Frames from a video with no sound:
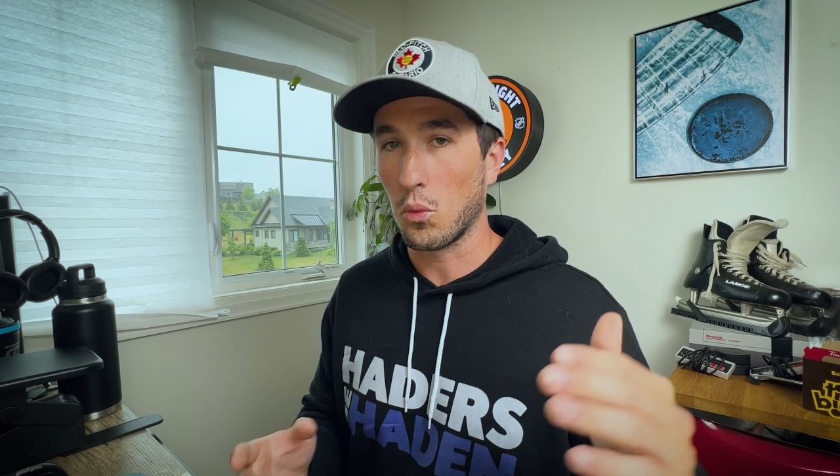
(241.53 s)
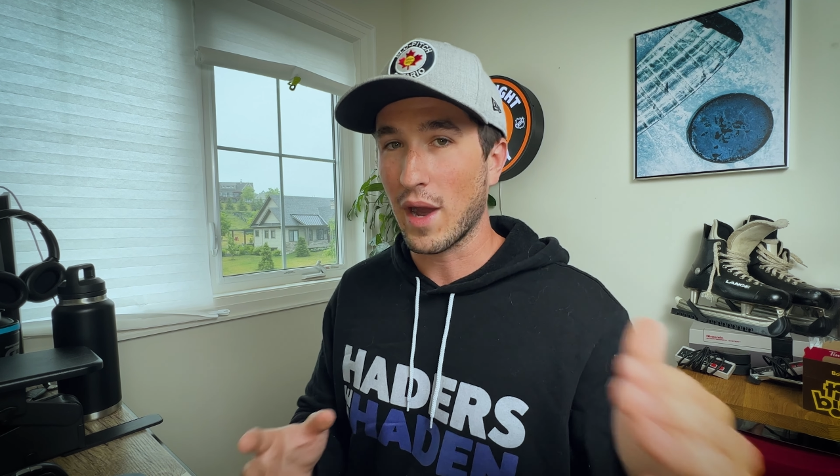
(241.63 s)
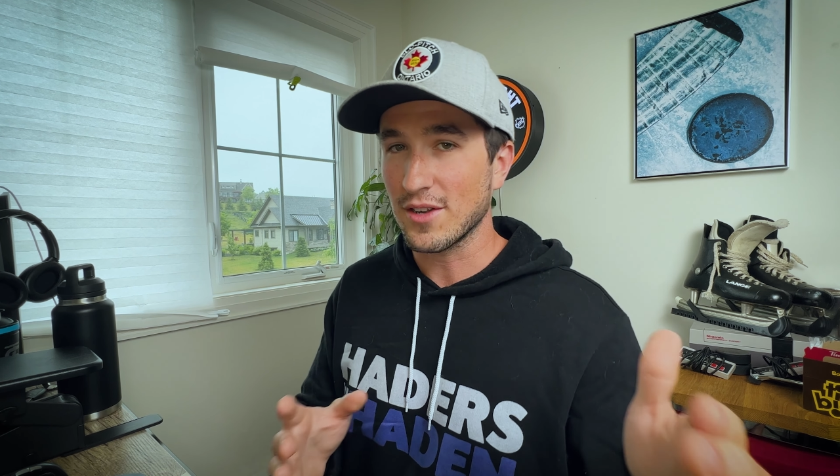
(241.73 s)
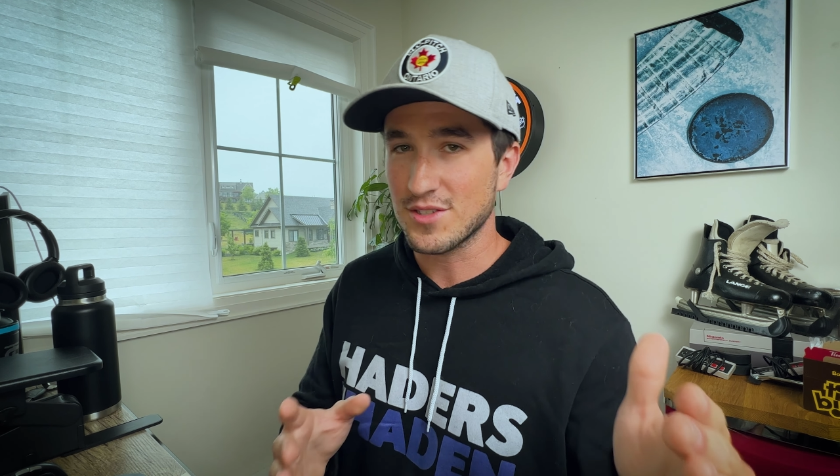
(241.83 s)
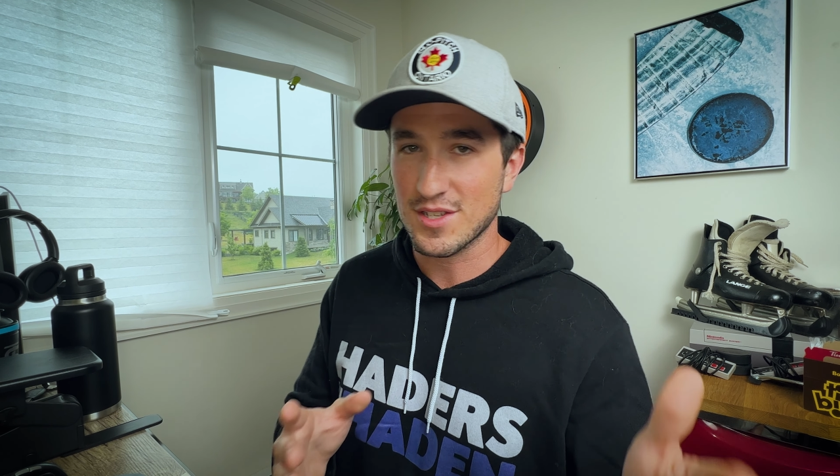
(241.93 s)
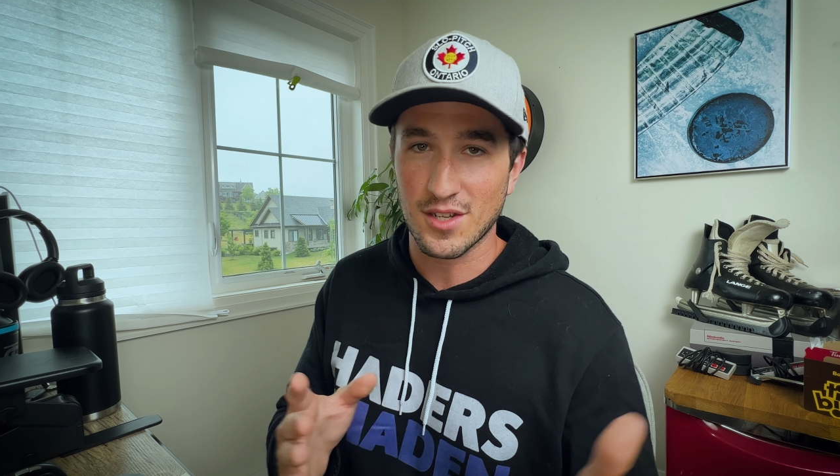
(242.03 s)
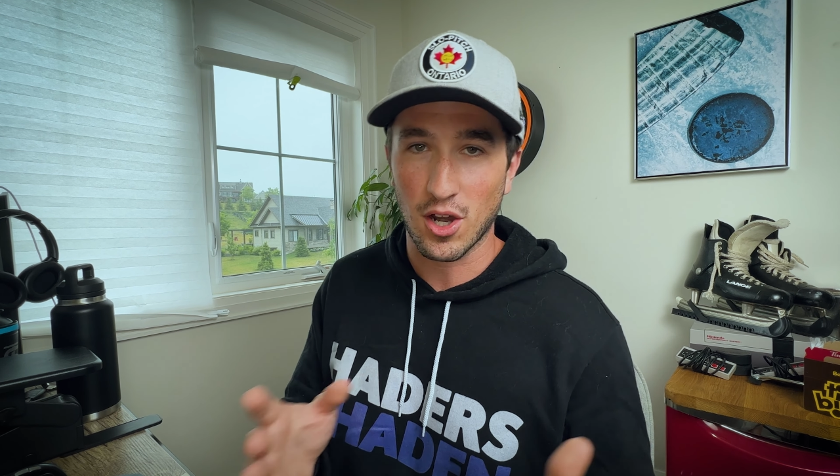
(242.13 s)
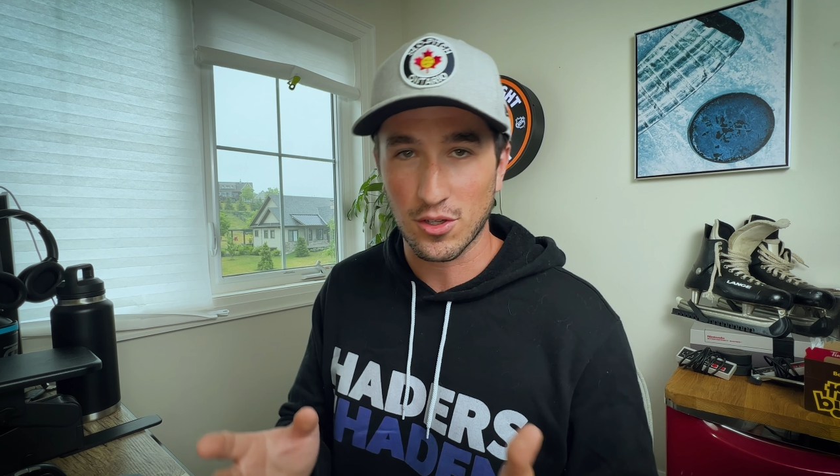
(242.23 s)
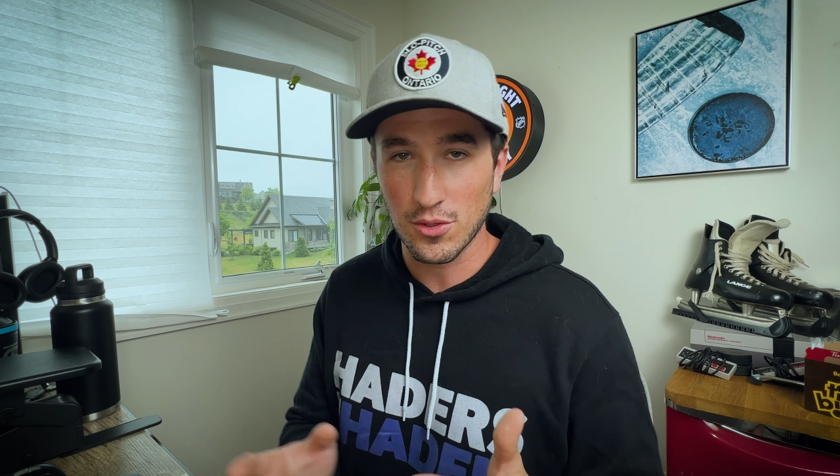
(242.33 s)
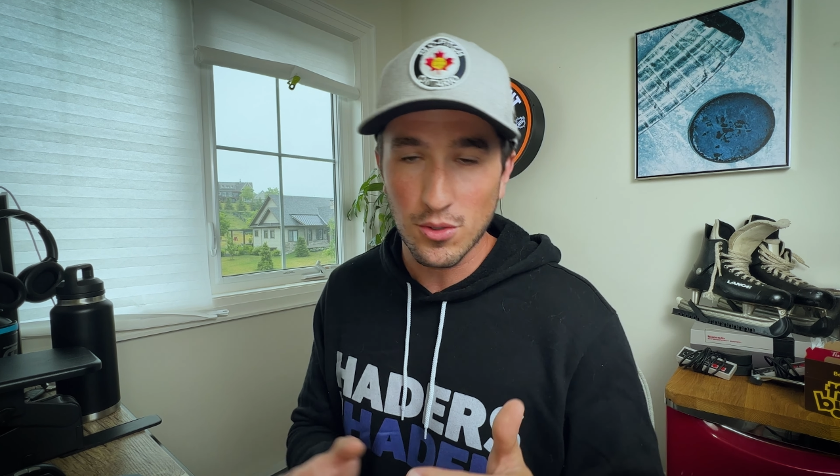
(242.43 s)
where to
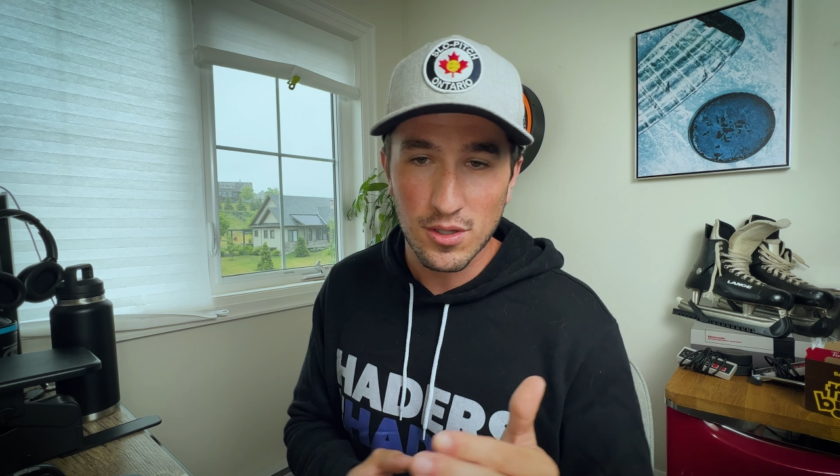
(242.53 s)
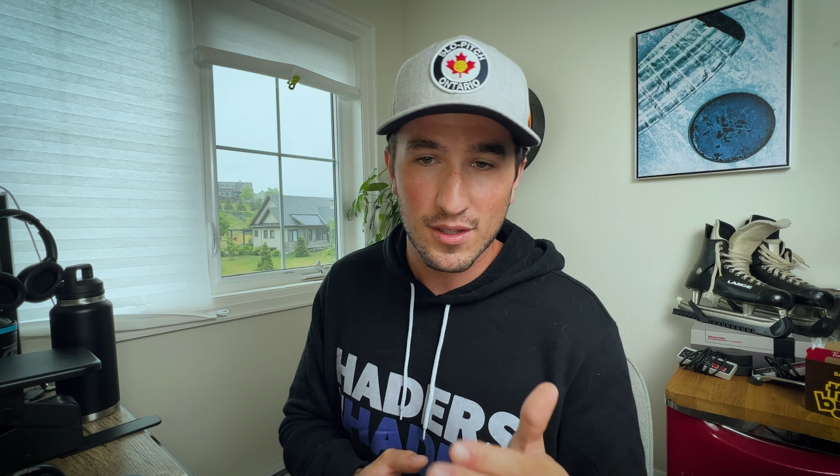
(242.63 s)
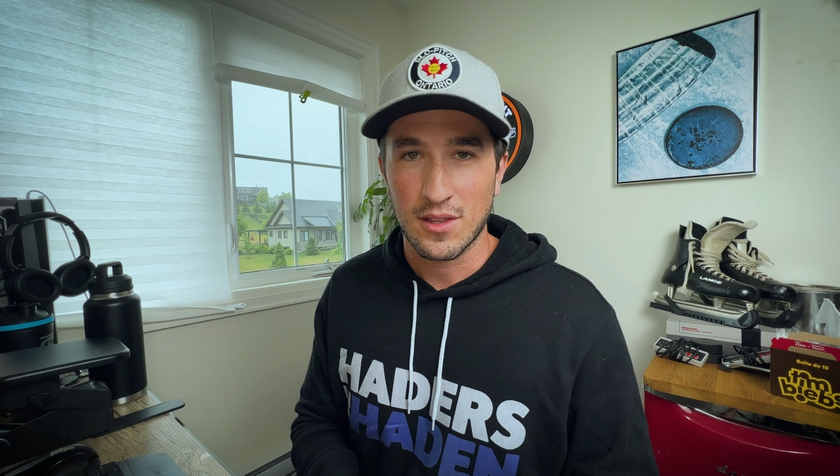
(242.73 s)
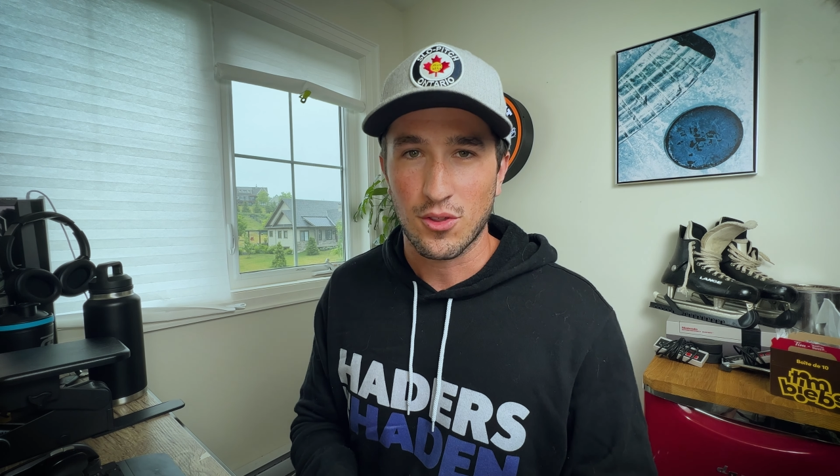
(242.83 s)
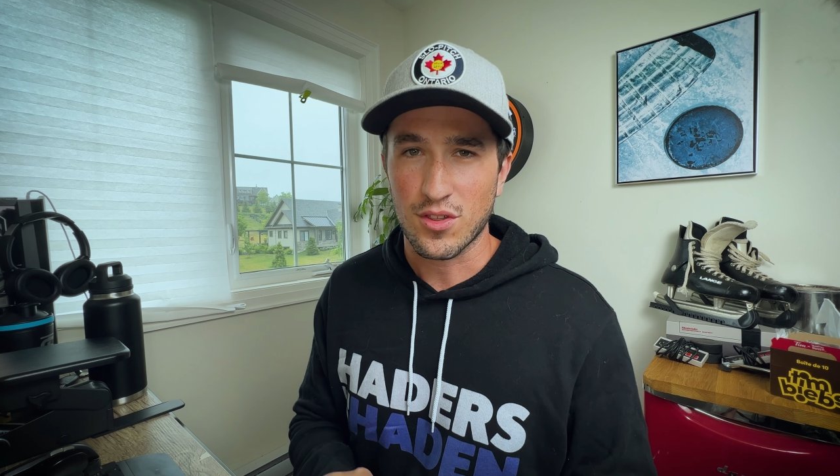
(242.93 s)
start Googling.